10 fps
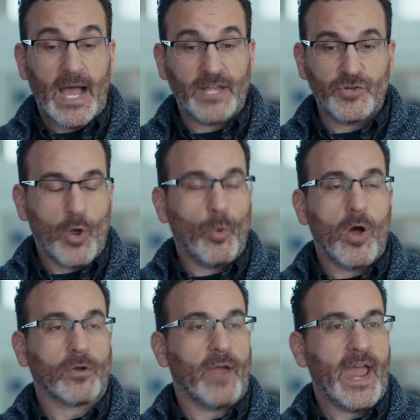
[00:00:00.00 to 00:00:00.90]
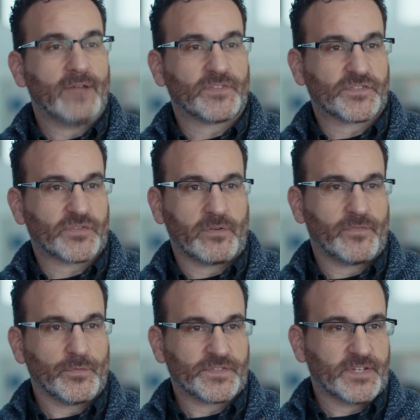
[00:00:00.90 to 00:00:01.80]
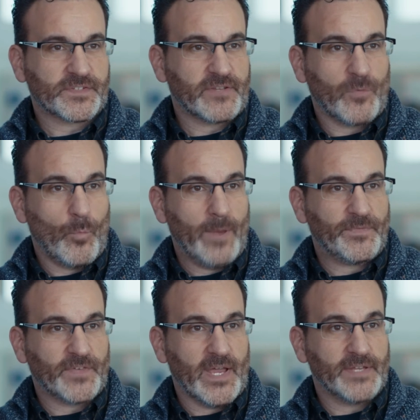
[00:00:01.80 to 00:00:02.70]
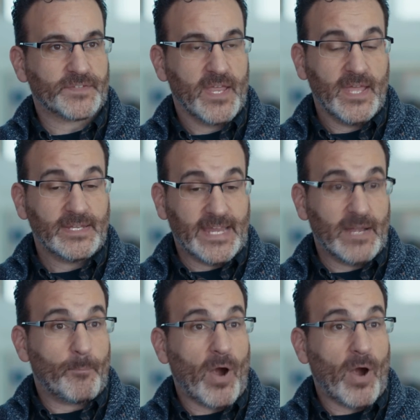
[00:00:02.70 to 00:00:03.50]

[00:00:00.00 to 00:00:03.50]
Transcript: I no longer have to surf through six different websites to get a